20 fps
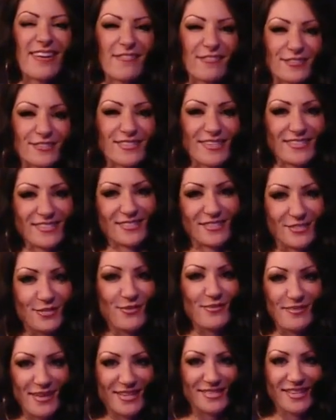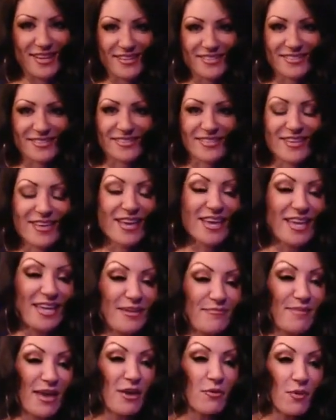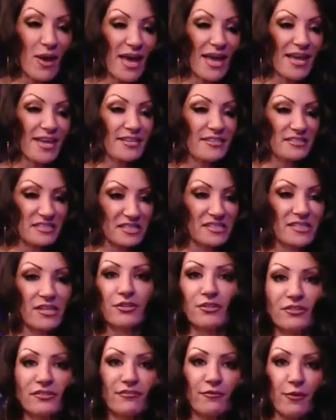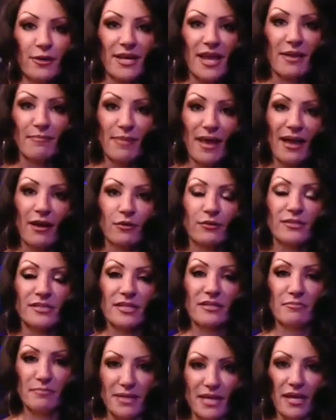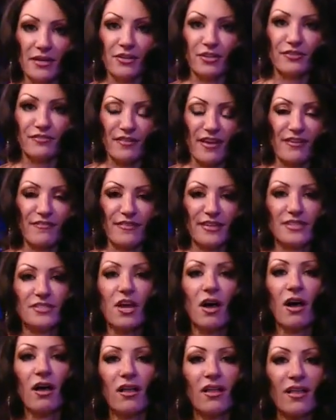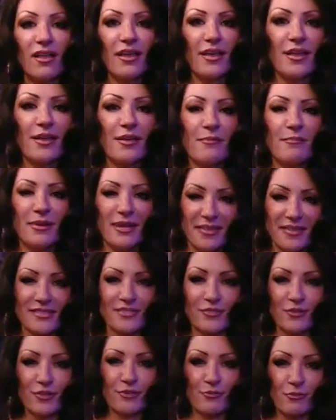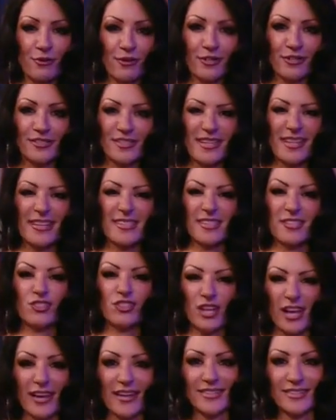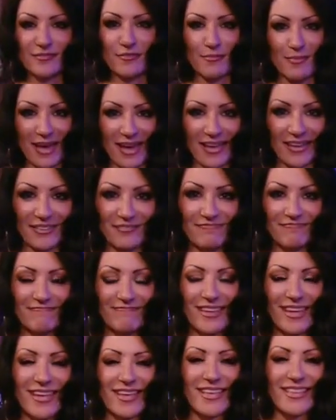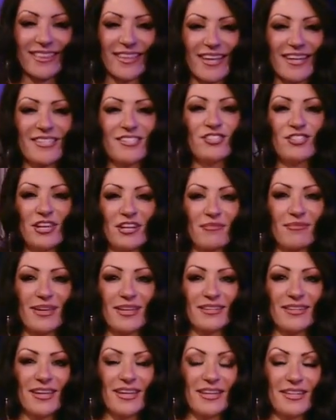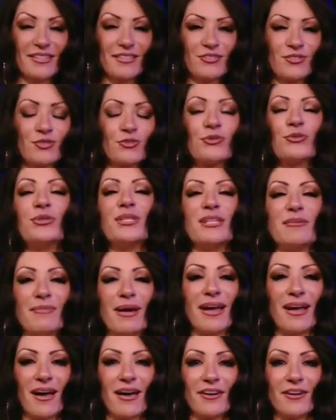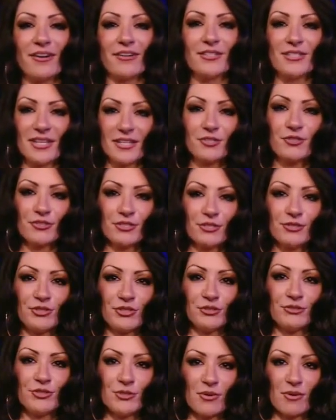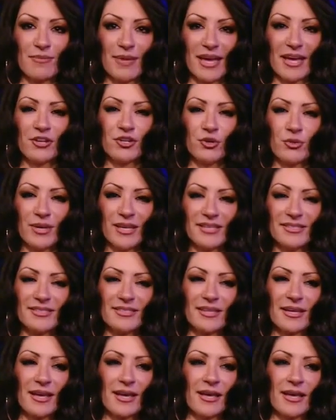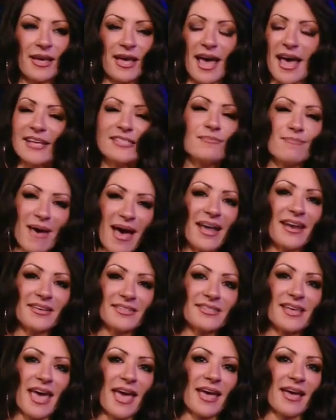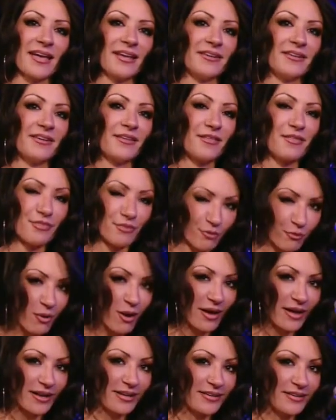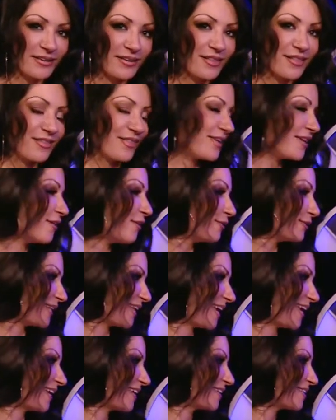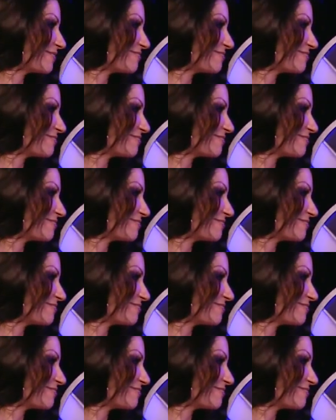never ceases to amaze us. He may weigh 648 pounds and be under 5 feet tall, but in the Stern world, he is a giant of a man. Ladies and gentlemen, it is truly my honor to introduce you to a man who is as bad as can, the one, the only,